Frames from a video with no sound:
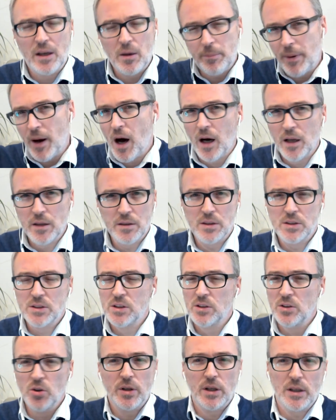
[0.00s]
at partners and
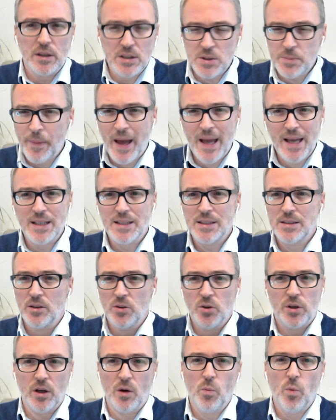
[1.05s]
looking at space and
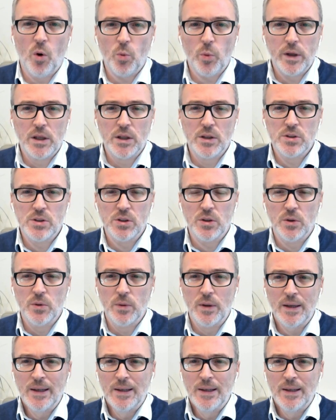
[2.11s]
looking at what we could do,